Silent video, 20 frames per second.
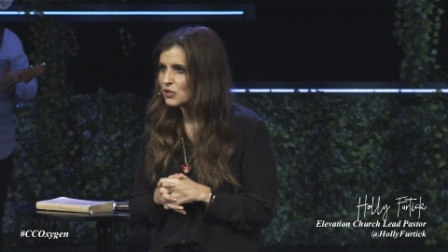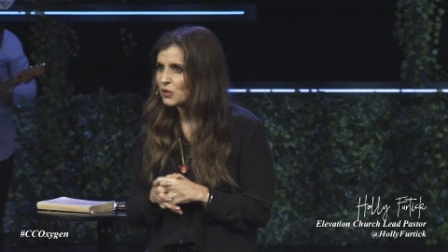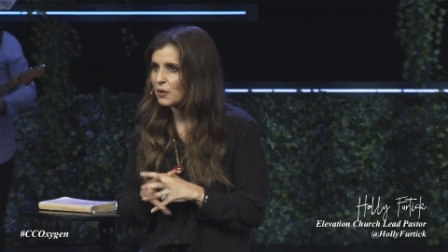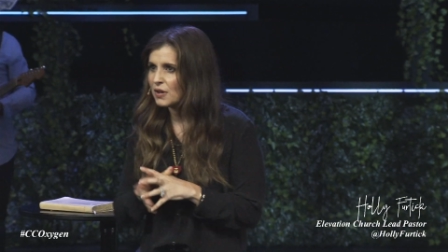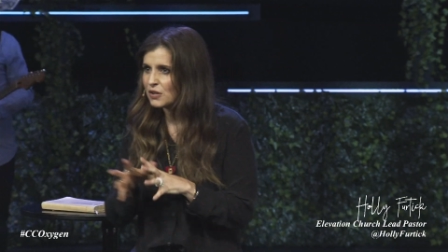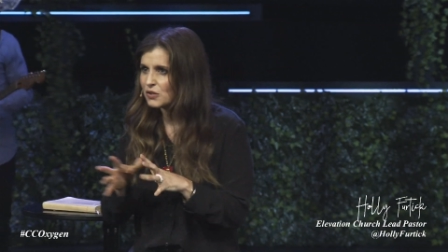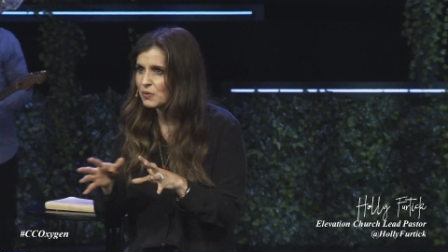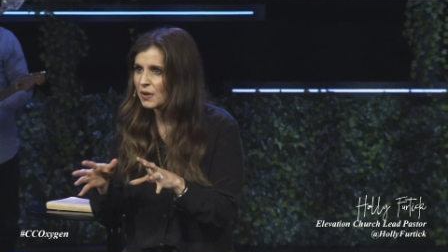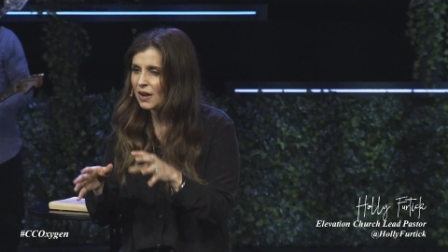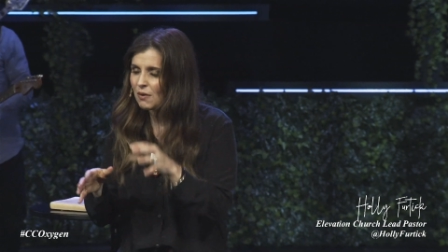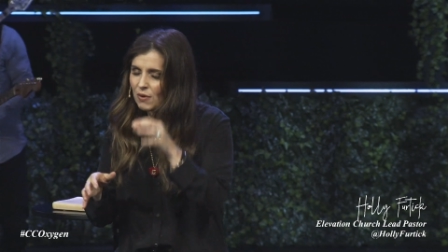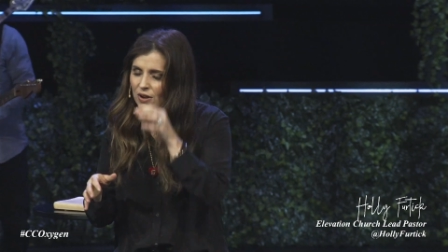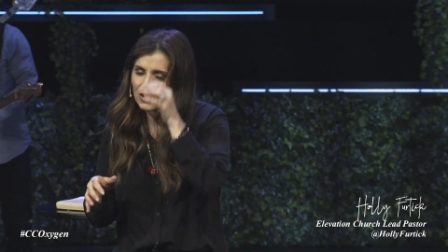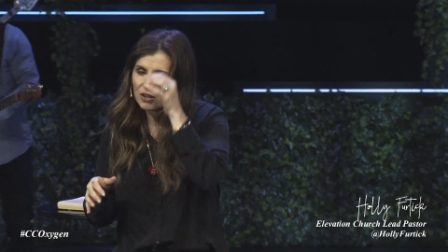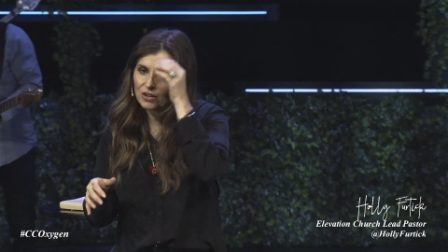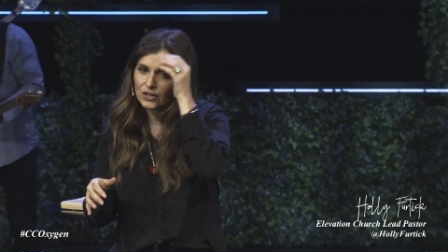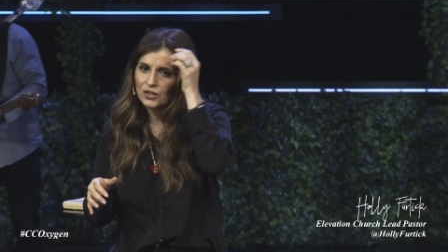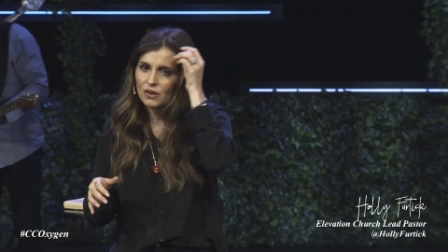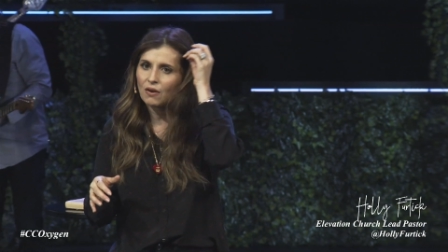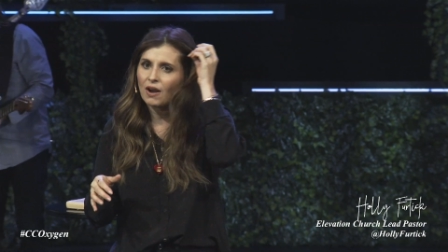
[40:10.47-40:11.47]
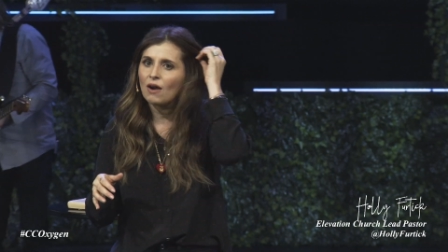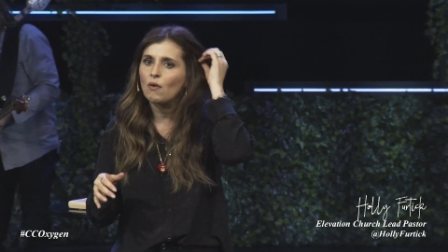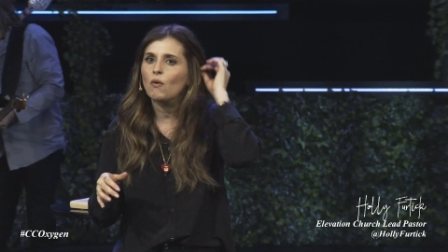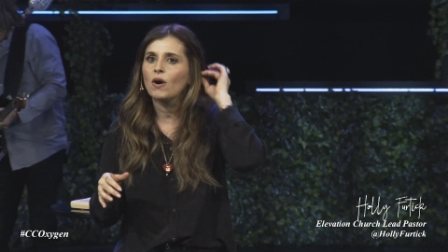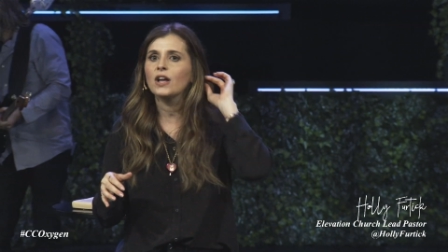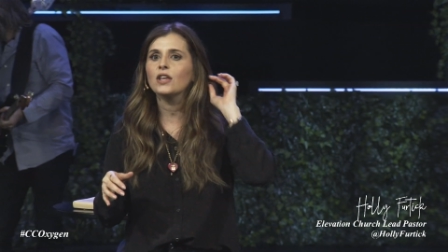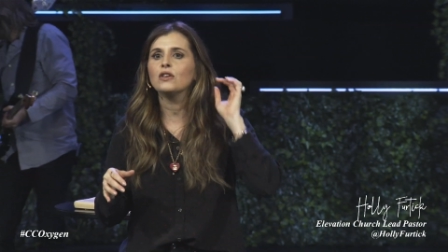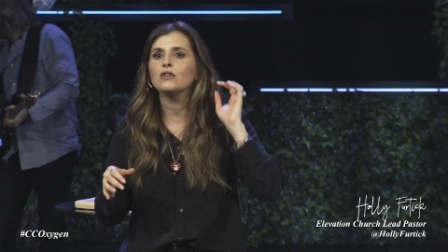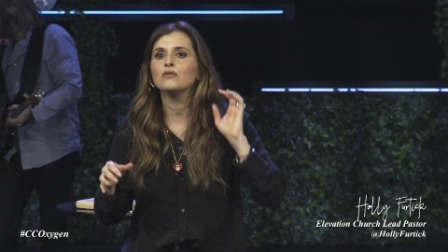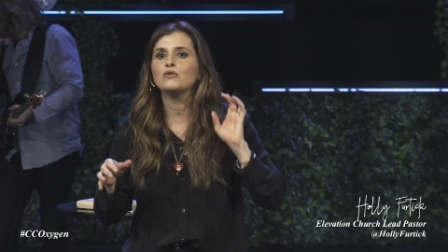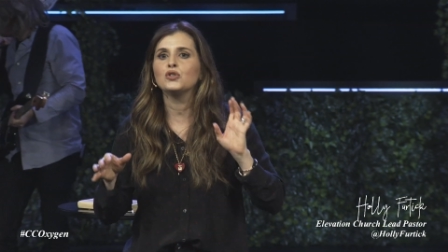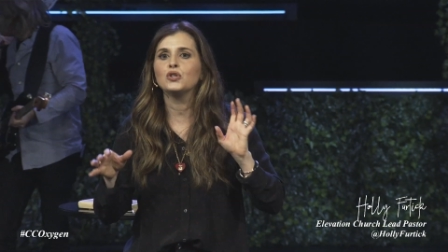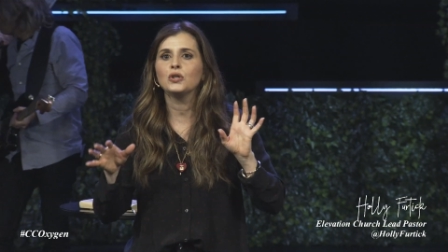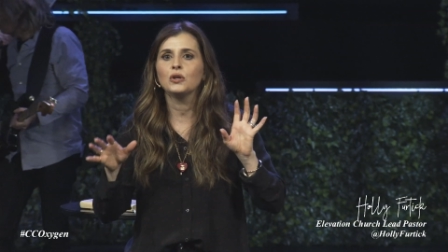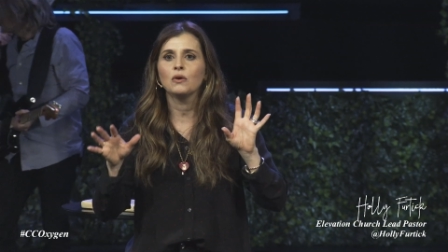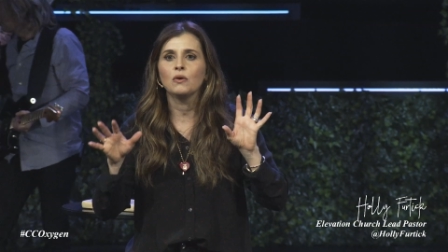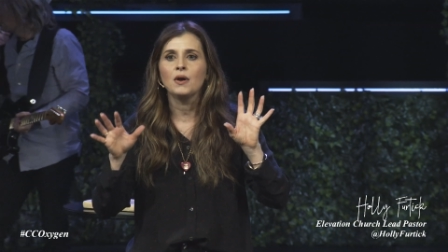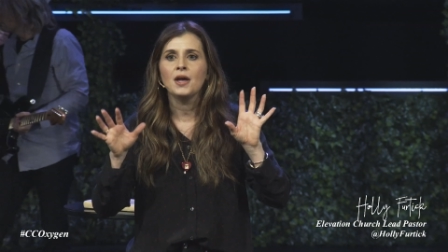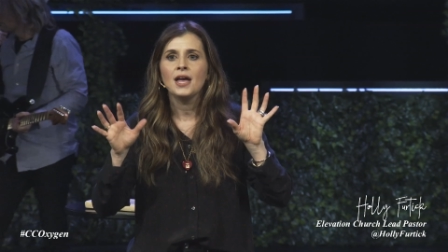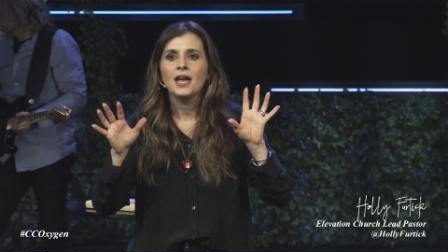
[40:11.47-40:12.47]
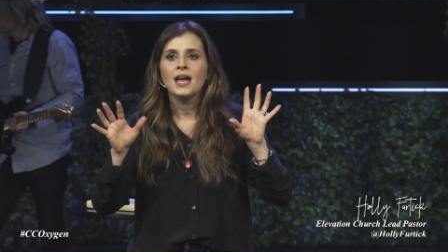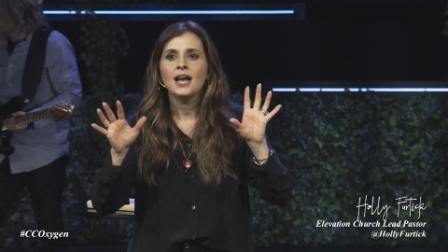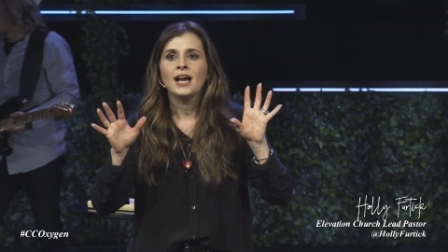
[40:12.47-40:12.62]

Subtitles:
So here's what I want you to do. I want you to